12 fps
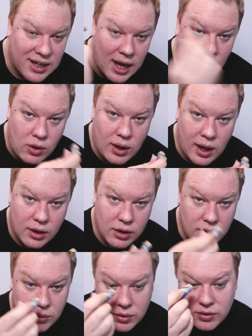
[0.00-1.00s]
get all that
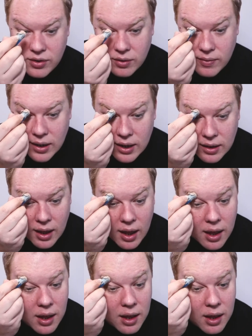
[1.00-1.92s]
glue and stuff in there.